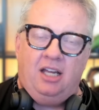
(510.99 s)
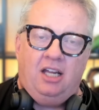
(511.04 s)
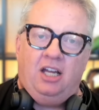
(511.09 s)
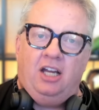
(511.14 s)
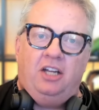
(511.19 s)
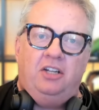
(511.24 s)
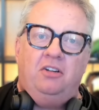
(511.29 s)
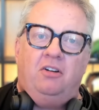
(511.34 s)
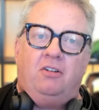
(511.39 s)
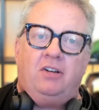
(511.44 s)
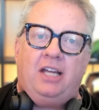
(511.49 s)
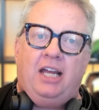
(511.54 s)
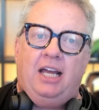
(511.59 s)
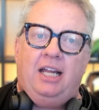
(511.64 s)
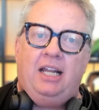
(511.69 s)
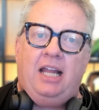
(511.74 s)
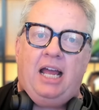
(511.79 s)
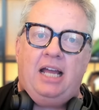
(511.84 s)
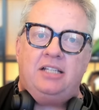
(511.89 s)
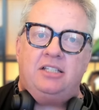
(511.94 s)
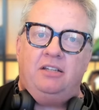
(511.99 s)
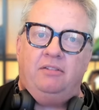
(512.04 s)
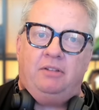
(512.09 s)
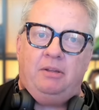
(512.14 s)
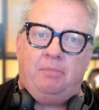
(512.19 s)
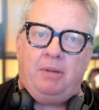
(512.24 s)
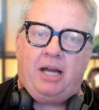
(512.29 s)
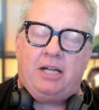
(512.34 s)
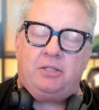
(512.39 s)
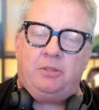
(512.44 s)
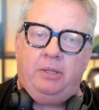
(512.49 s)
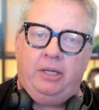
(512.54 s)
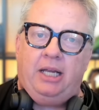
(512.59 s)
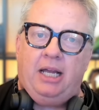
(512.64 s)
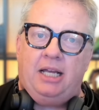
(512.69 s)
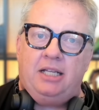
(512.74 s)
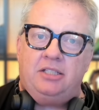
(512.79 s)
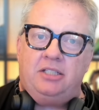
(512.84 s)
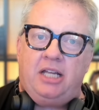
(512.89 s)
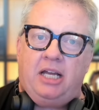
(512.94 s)
and not care less if the battery
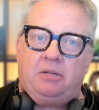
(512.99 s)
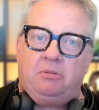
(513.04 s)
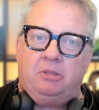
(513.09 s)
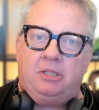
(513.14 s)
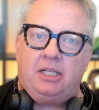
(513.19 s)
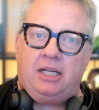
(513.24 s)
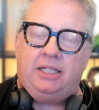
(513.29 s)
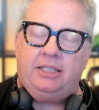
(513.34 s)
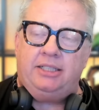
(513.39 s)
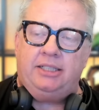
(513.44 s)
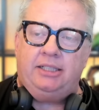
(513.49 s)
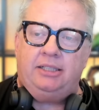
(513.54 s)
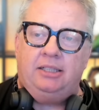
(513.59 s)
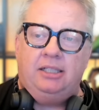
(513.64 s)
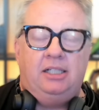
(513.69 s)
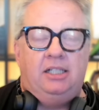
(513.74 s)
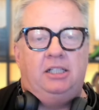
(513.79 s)
gets degraded.